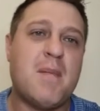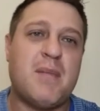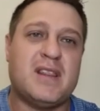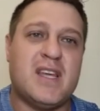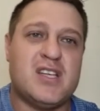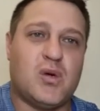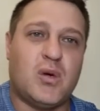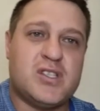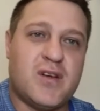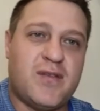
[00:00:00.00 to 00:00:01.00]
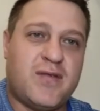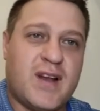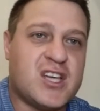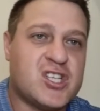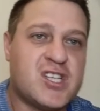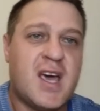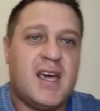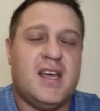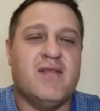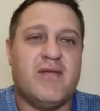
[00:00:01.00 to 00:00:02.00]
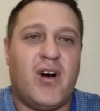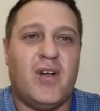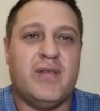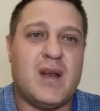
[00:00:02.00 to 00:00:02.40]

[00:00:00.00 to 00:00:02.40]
but there's also flesh involved.